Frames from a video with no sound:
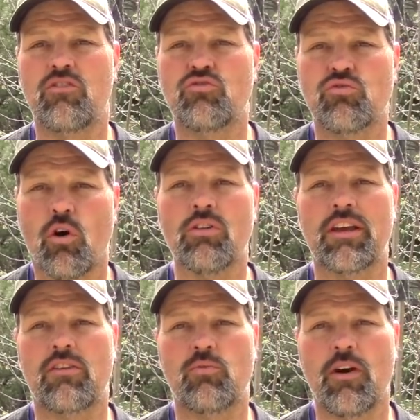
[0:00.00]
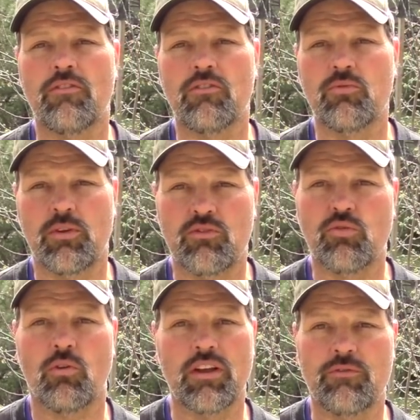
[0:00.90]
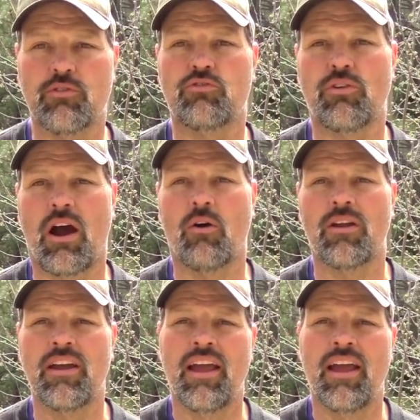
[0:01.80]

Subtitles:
trolling swivels when trolling for trout.